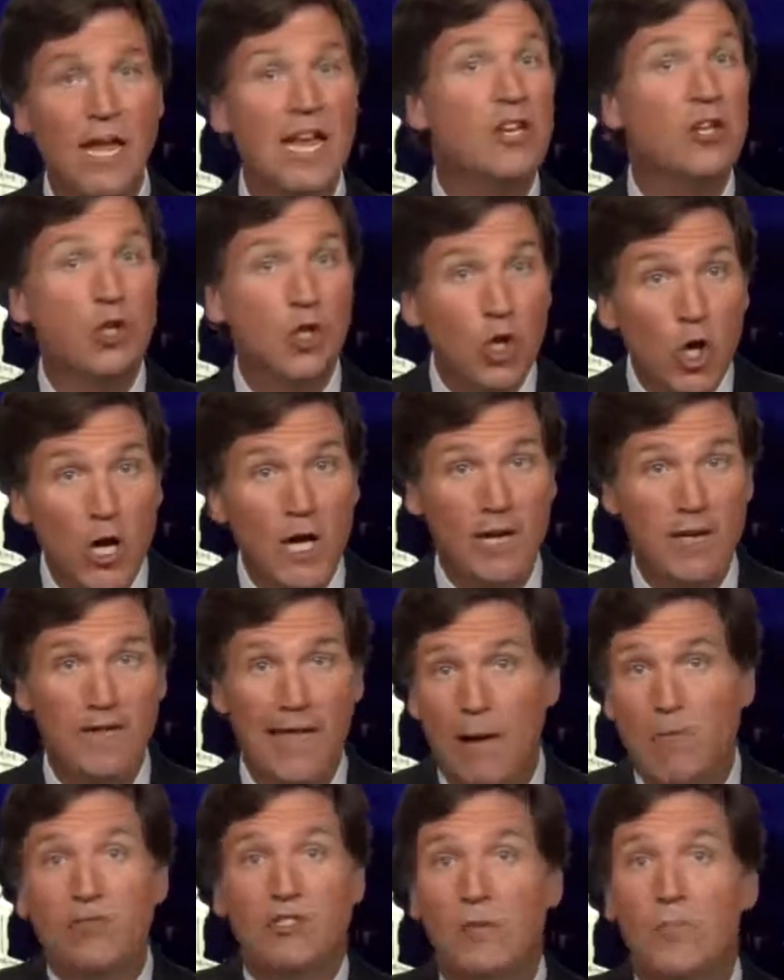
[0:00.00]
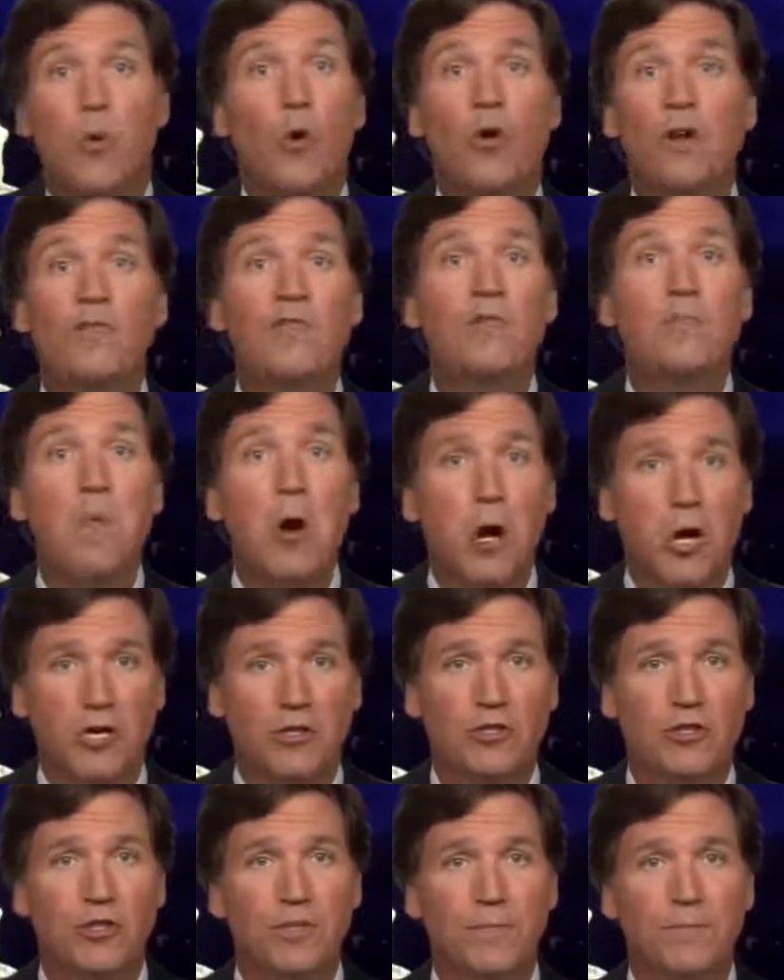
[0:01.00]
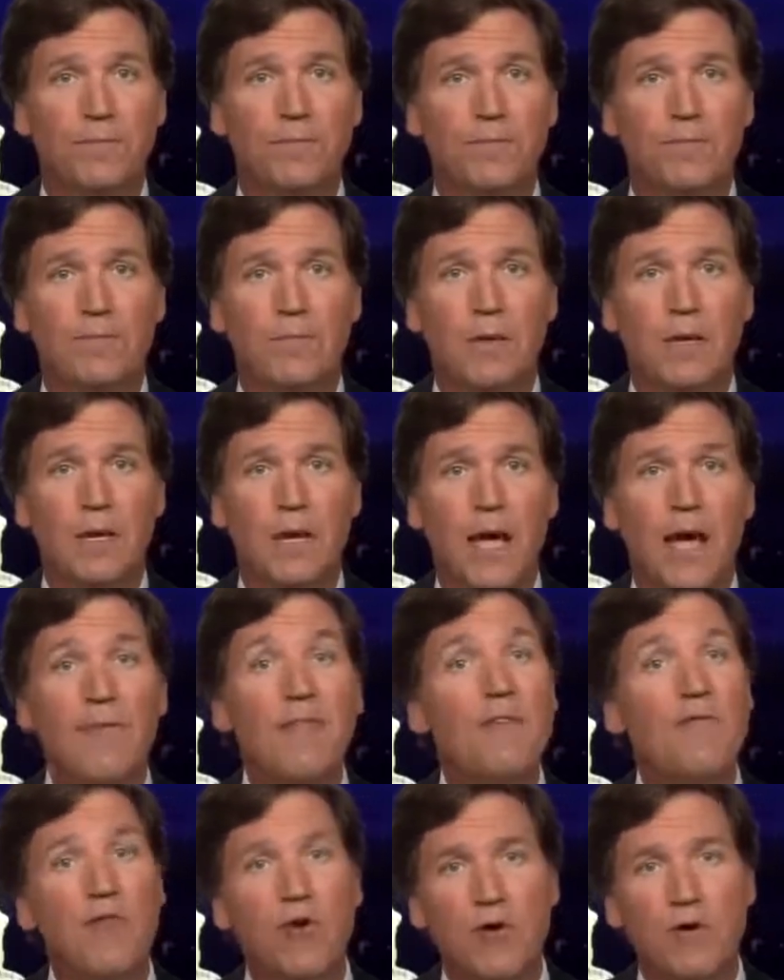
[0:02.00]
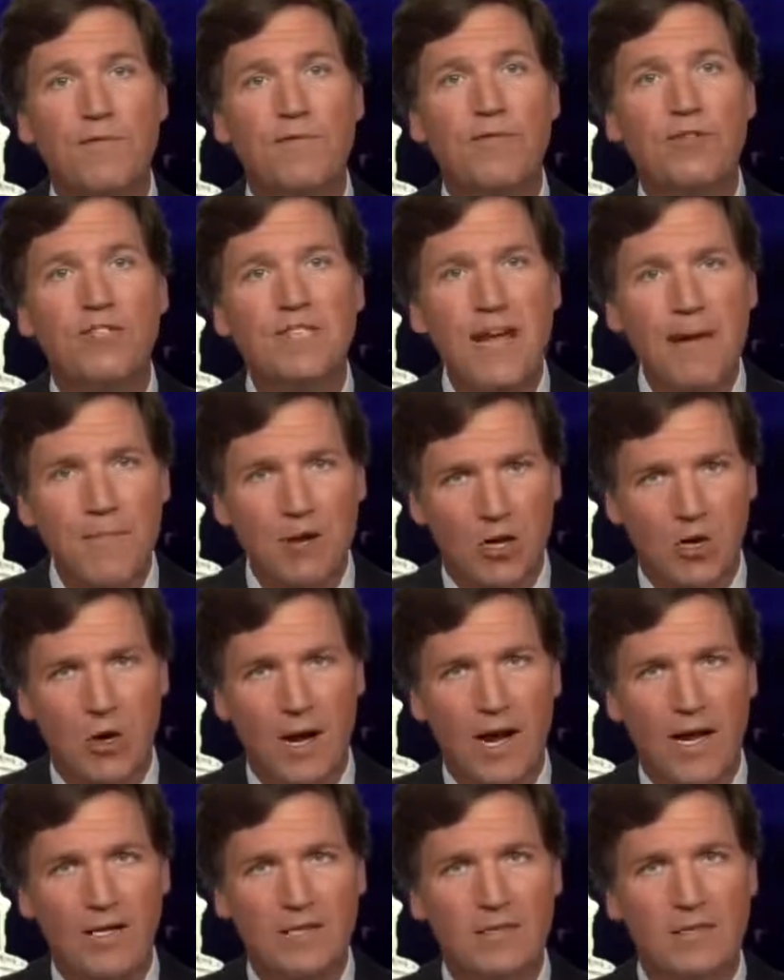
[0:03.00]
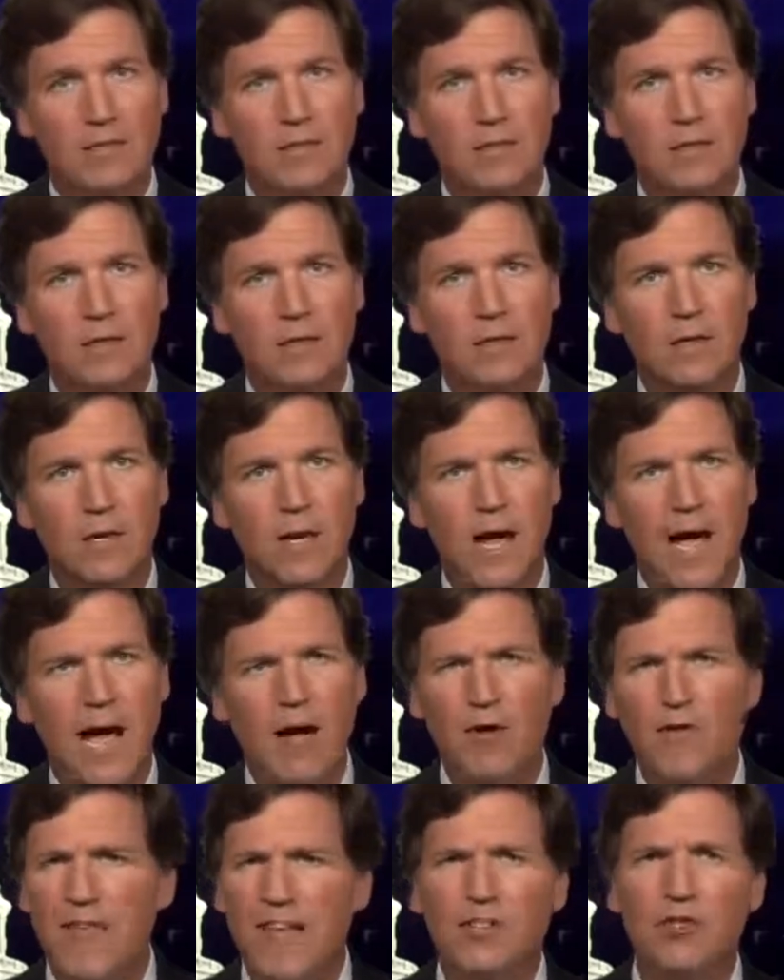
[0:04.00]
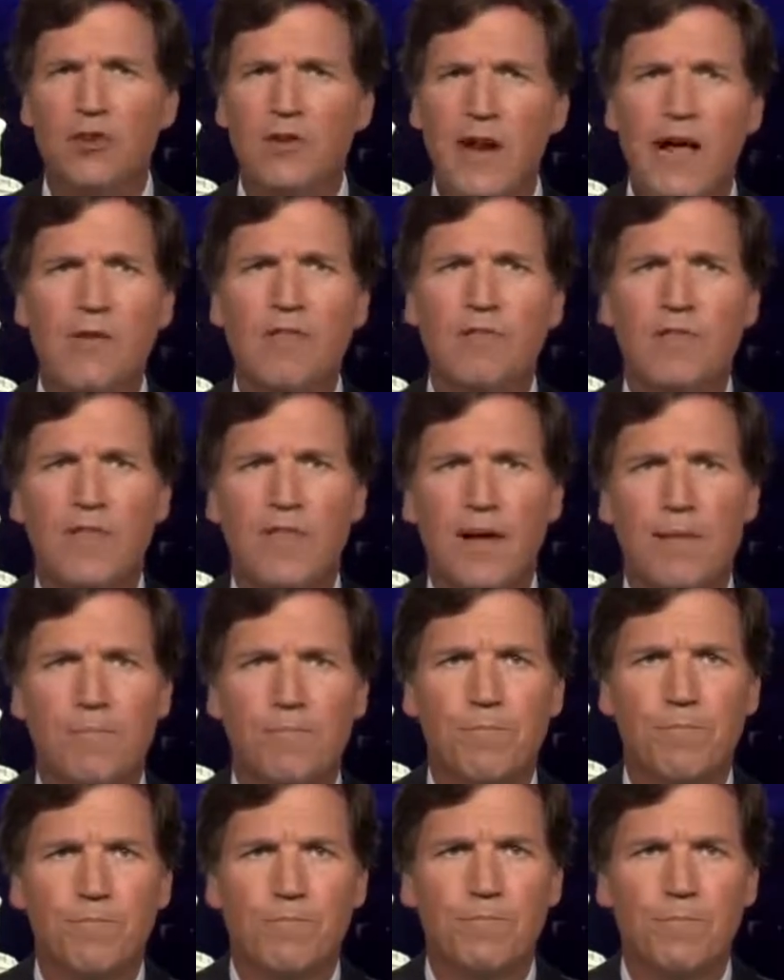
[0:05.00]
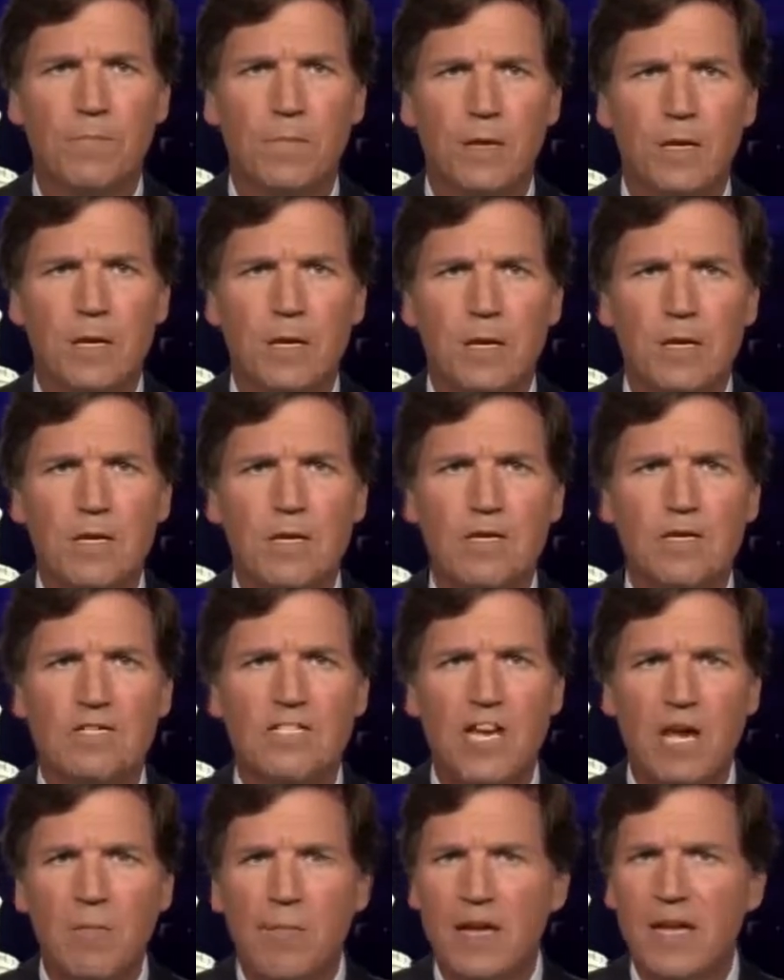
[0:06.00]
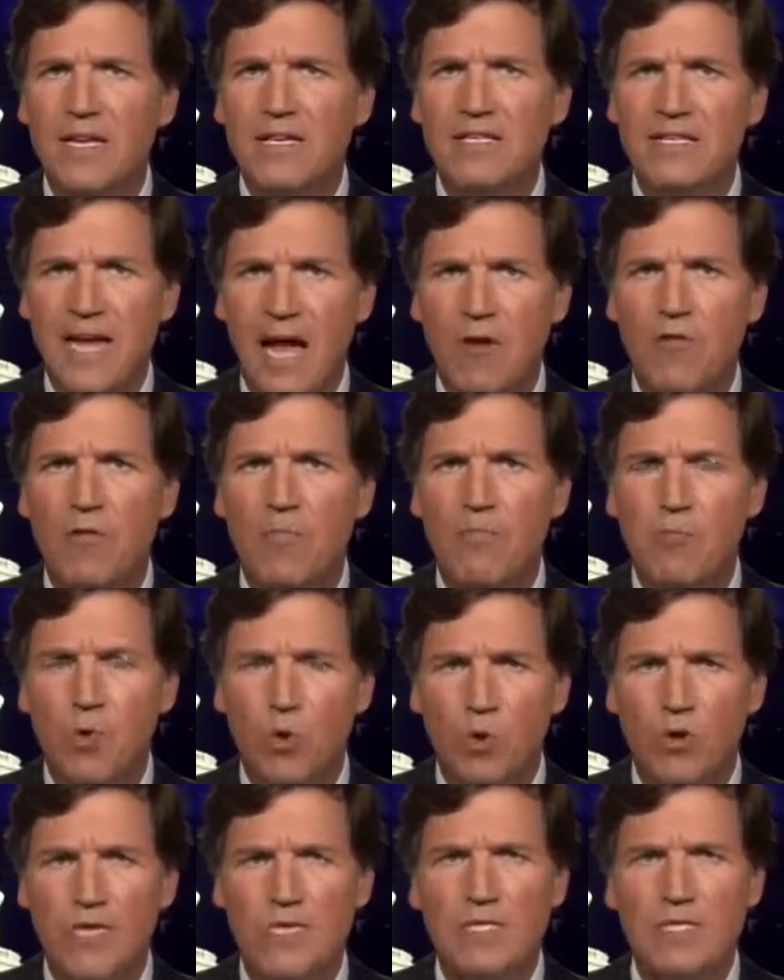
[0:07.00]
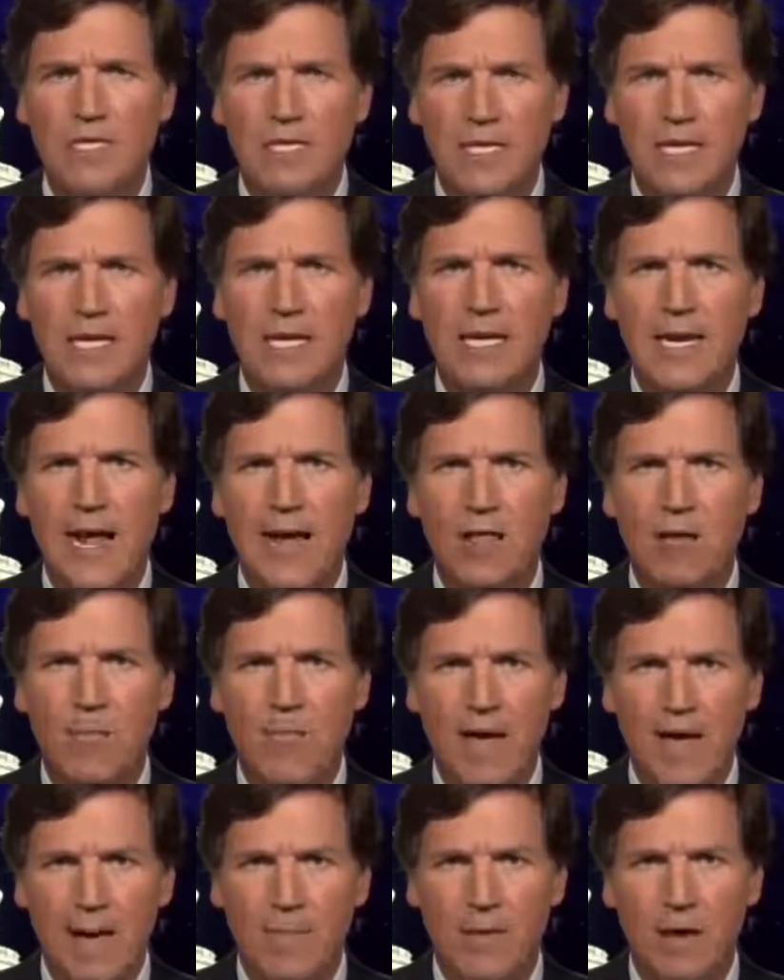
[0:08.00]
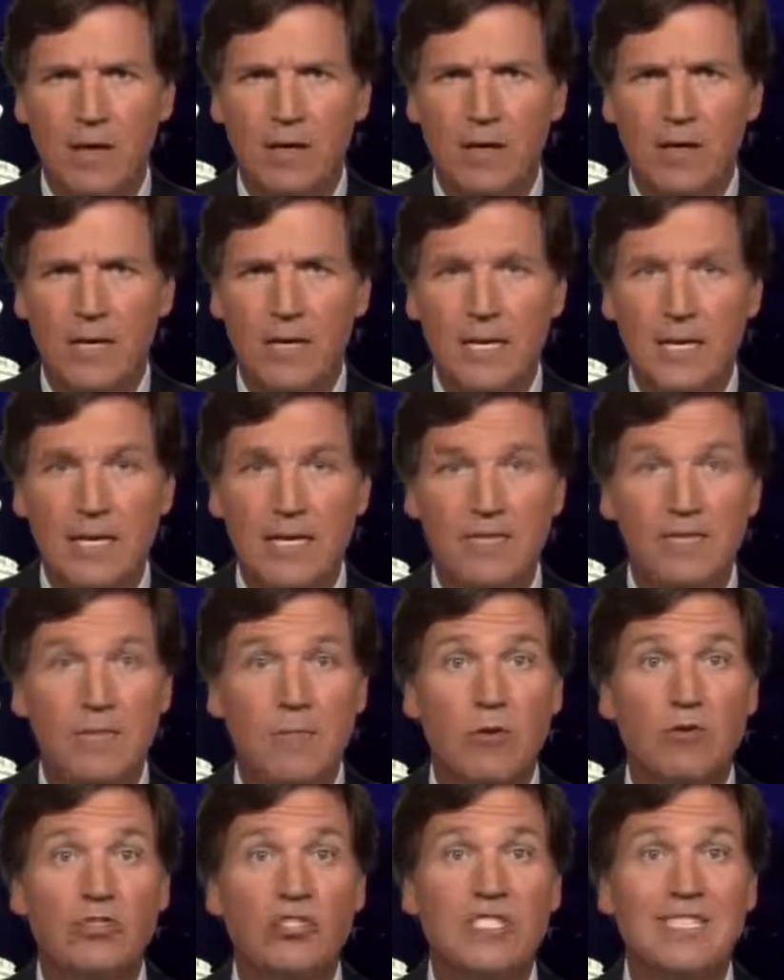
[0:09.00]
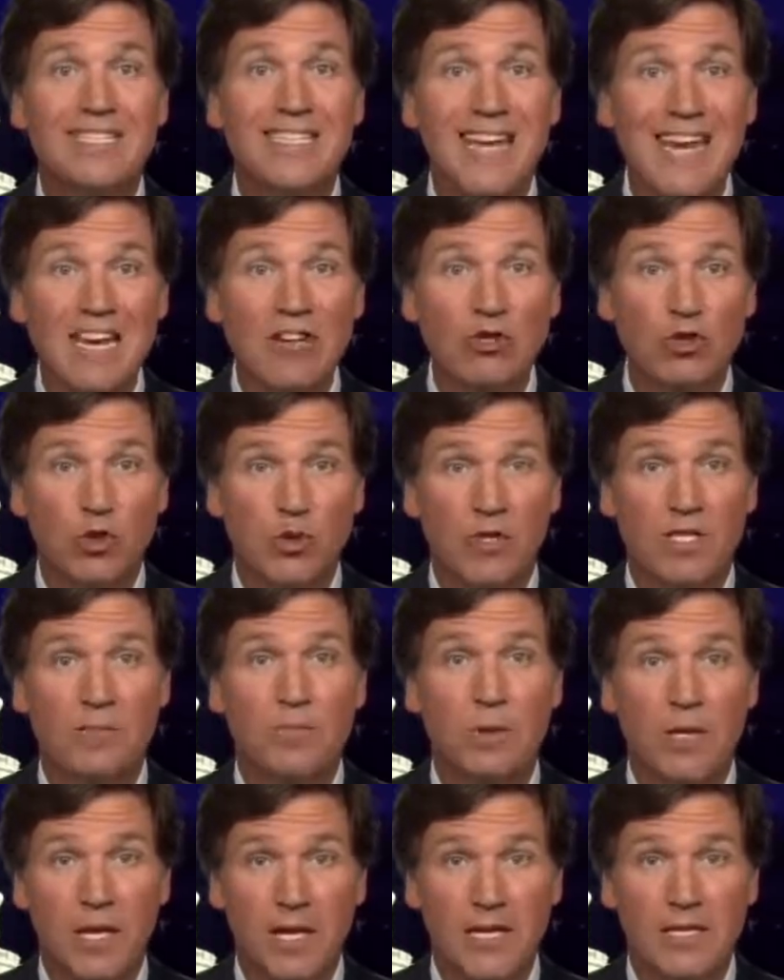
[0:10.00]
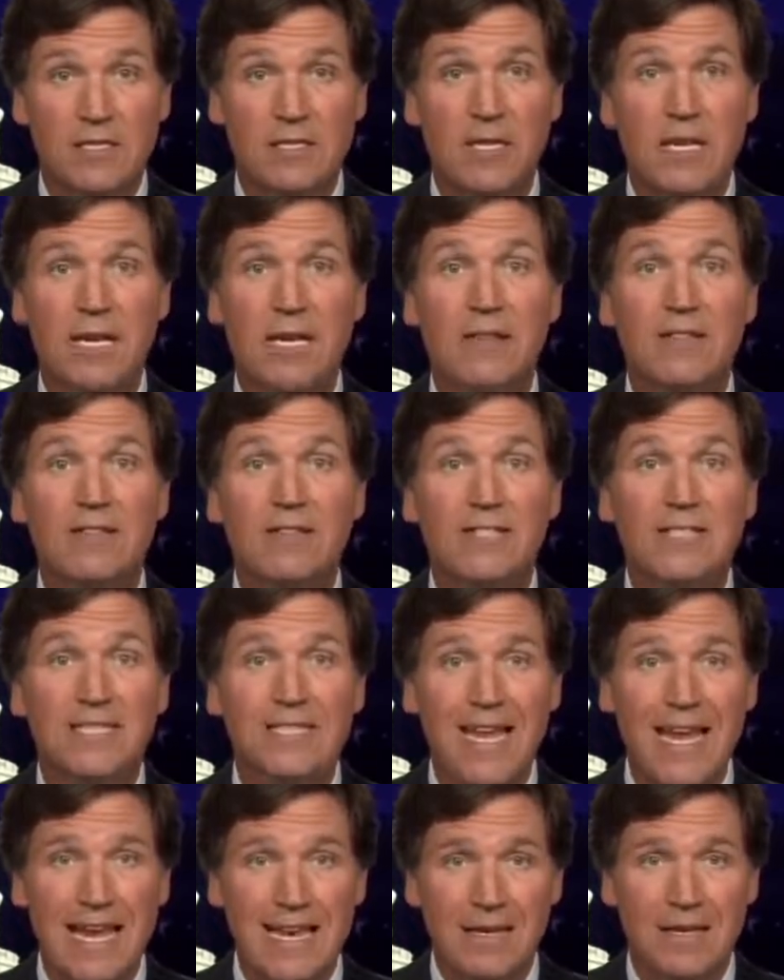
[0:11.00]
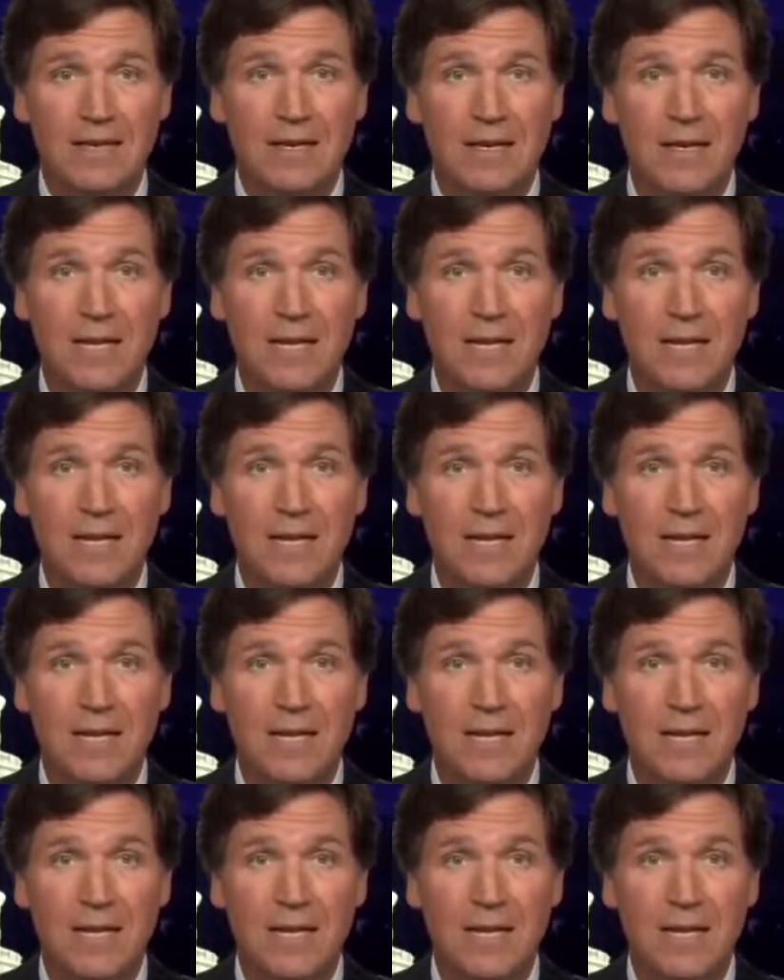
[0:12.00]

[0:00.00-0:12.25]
And good, that was the point of the march. And they voted for Democrats. How did that turn out for them? Selma is now the poorest city in Alabama. It is the most dangerous place in the state.